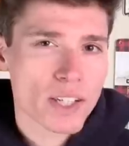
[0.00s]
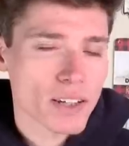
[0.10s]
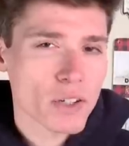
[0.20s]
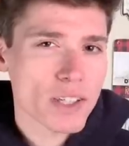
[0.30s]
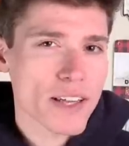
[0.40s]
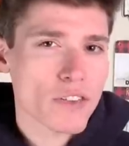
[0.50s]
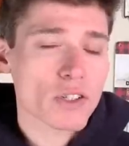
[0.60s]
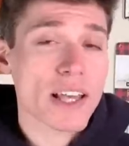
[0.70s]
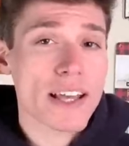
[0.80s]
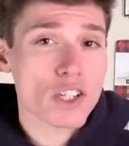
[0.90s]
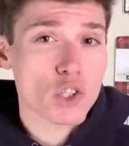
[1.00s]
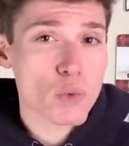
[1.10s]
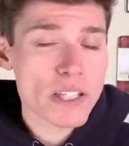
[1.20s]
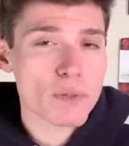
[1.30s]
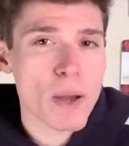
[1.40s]
clear is that there's a
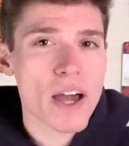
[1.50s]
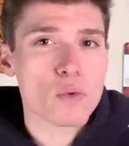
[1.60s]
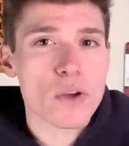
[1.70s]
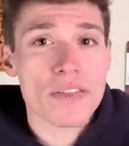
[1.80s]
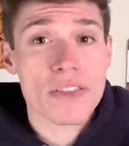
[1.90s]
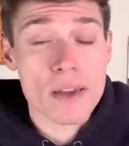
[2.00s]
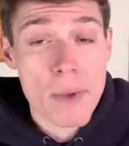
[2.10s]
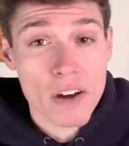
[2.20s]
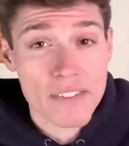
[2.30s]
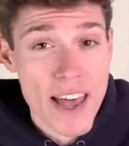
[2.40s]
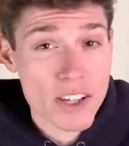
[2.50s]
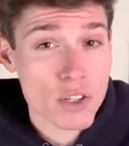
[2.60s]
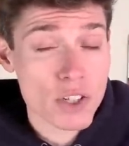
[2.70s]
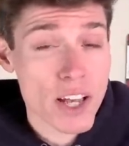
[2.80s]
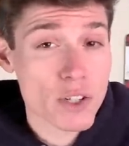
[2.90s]
sweet spot with the amount of
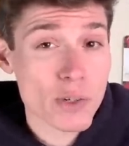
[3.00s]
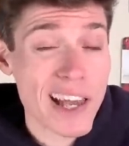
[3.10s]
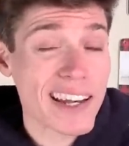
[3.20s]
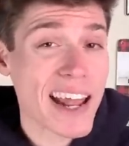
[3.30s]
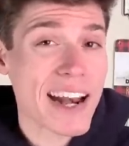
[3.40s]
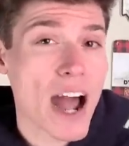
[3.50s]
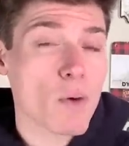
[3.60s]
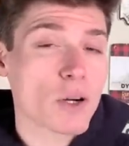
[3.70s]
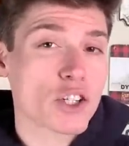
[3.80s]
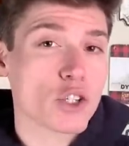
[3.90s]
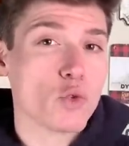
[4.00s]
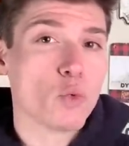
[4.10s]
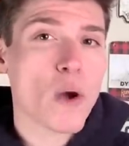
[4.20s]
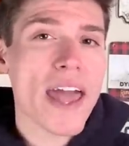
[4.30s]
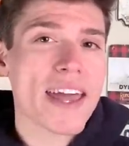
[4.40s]
exercise you get and how much you
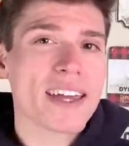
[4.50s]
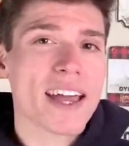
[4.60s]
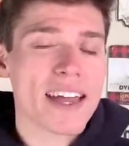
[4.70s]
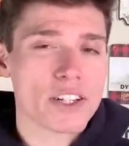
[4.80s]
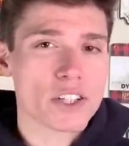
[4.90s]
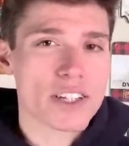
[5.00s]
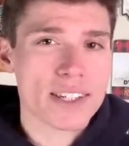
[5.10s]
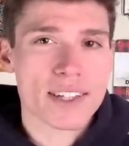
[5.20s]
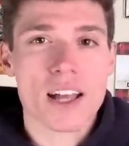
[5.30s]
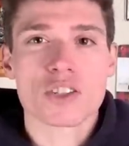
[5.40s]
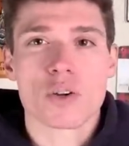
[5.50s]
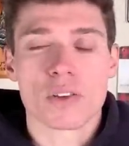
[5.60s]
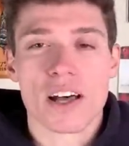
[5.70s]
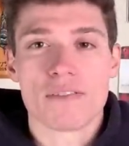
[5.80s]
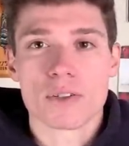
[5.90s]
weigh and your
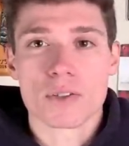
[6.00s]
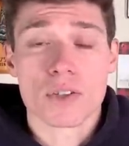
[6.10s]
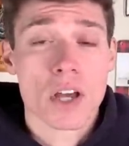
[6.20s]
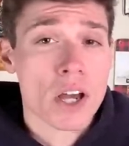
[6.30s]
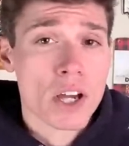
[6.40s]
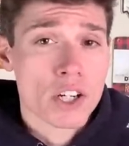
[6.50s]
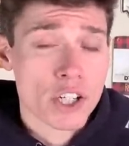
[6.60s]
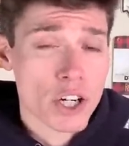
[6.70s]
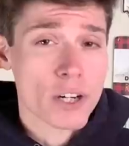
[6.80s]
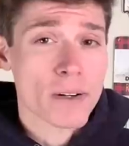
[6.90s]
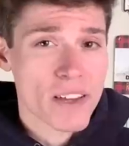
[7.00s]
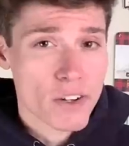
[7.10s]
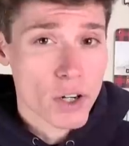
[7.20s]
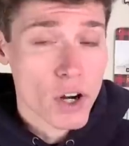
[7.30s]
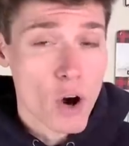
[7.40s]
testosterone levels. Sure, if you're an